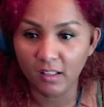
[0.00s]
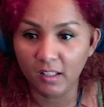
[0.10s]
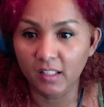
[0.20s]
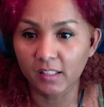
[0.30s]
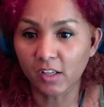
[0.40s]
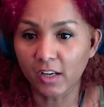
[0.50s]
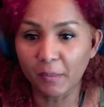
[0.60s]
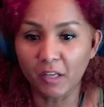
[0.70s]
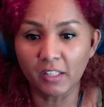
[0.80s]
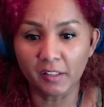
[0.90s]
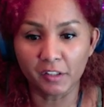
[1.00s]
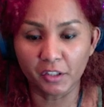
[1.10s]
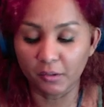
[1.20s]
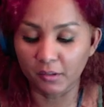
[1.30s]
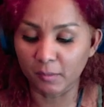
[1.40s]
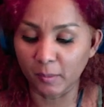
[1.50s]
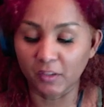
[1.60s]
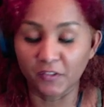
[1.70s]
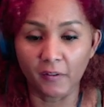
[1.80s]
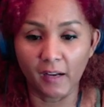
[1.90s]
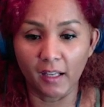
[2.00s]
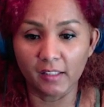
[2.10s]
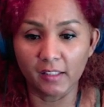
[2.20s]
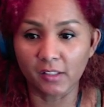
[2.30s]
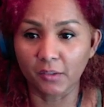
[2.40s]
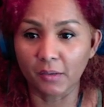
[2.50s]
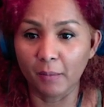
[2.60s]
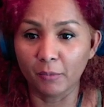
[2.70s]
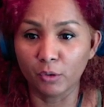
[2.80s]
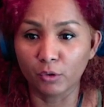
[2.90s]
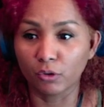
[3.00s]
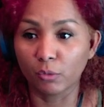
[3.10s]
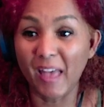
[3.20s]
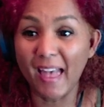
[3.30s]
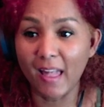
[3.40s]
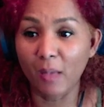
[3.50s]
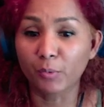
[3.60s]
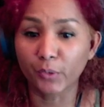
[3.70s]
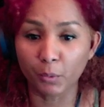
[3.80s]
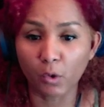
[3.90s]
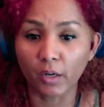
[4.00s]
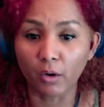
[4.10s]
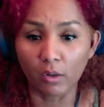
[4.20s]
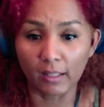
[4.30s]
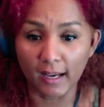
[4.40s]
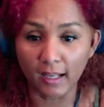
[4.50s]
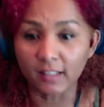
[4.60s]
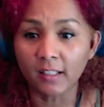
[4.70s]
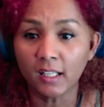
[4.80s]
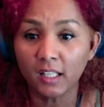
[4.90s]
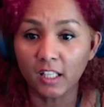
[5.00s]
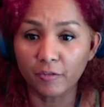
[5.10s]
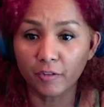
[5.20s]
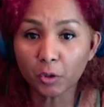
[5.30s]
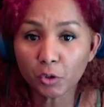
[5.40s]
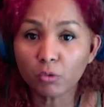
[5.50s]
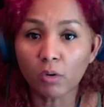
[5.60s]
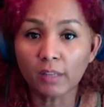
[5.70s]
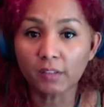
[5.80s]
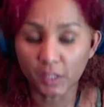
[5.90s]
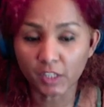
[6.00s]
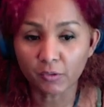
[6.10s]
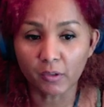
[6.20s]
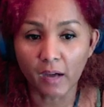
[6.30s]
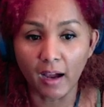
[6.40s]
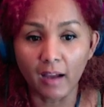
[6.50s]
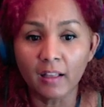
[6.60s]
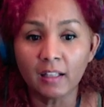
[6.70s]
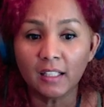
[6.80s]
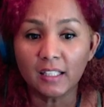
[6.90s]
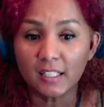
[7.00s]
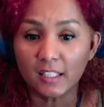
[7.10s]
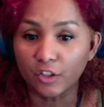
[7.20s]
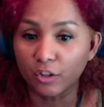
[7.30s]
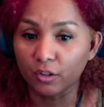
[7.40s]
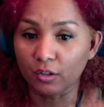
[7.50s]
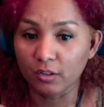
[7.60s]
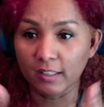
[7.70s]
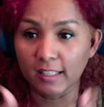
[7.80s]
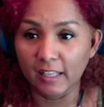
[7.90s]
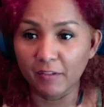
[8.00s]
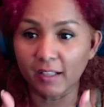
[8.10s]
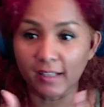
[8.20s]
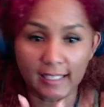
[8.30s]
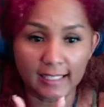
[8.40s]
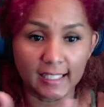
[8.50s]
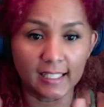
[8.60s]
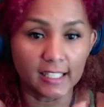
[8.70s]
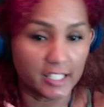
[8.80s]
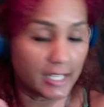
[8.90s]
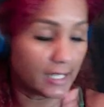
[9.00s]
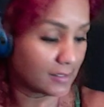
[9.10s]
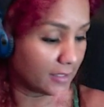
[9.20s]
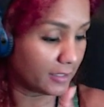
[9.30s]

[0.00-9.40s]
It's gonna be on iTunes, Spotify, Instagram, YouTube, everywhere online. If you do and search for a, just give it a click, and yes,